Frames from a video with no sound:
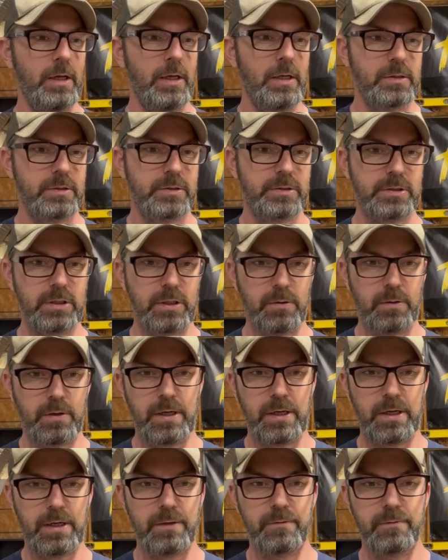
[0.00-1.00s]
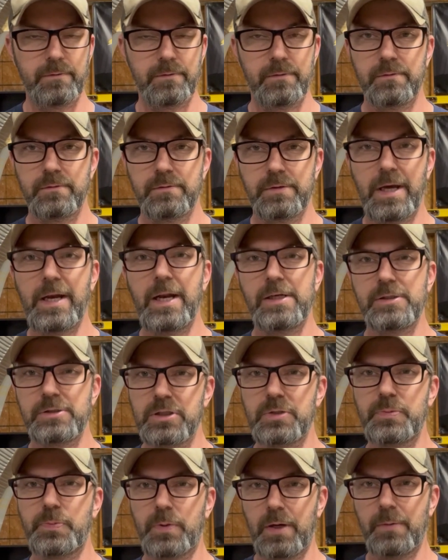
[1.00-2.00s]
So that
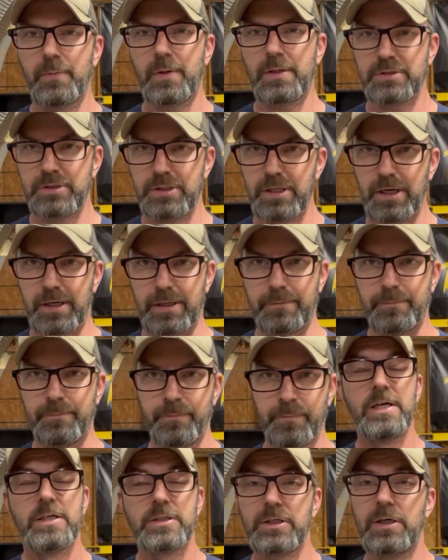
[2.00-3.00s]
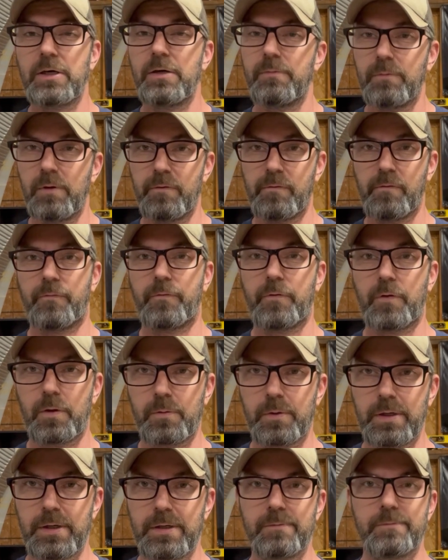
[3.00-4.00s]
engine's pretty much done. So moving
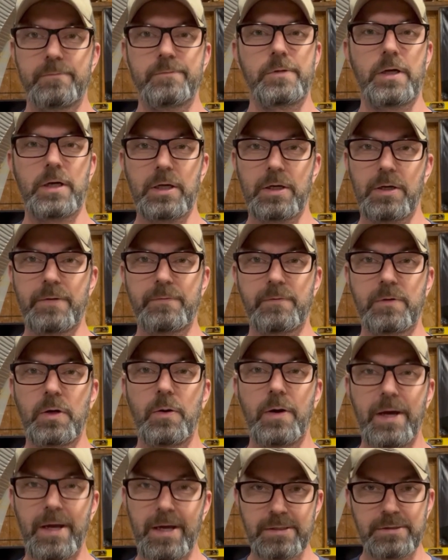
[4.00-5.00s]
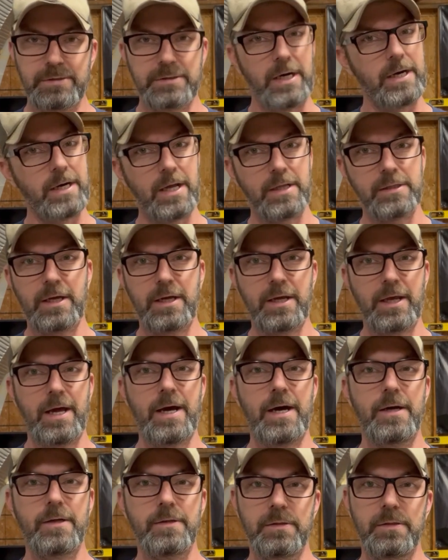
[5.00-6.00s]
forward, we're gonna have to go ahead and tear that thing
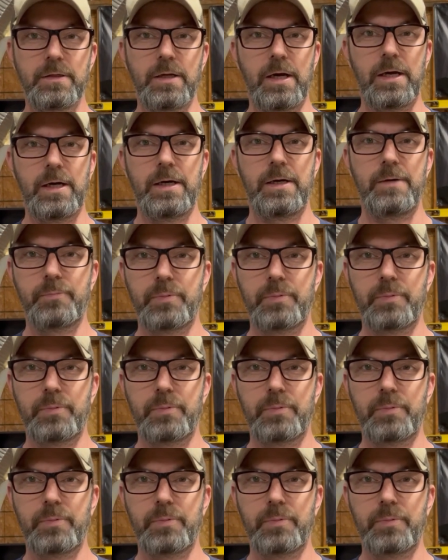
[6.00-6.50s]
out.